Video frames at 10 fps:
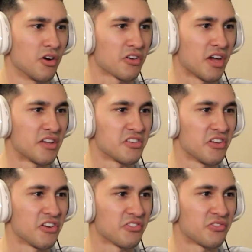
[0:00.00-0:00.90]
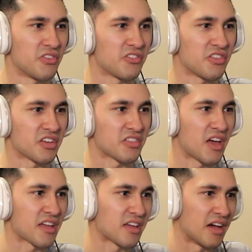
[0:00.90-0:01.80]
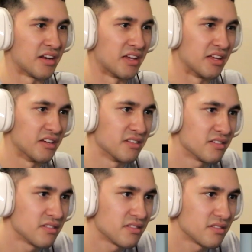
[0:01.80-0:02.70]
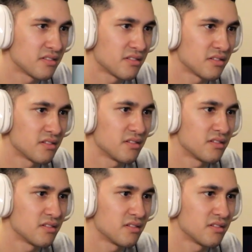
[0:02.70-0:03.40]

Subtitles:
Okay, so there's this deep bad guy.